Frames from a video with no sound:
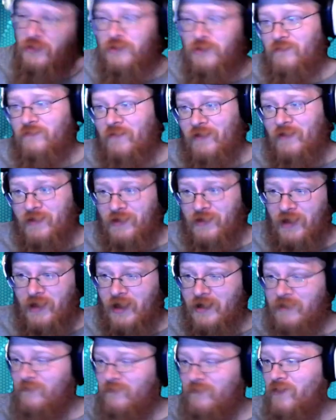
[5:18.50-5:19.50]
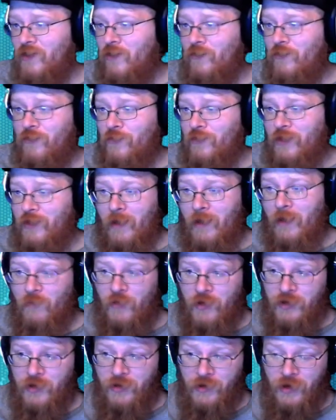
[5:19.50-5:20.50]
fun to collect if you go through the game
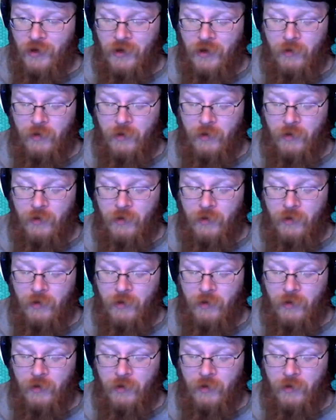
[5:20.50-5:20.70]
wanting to collect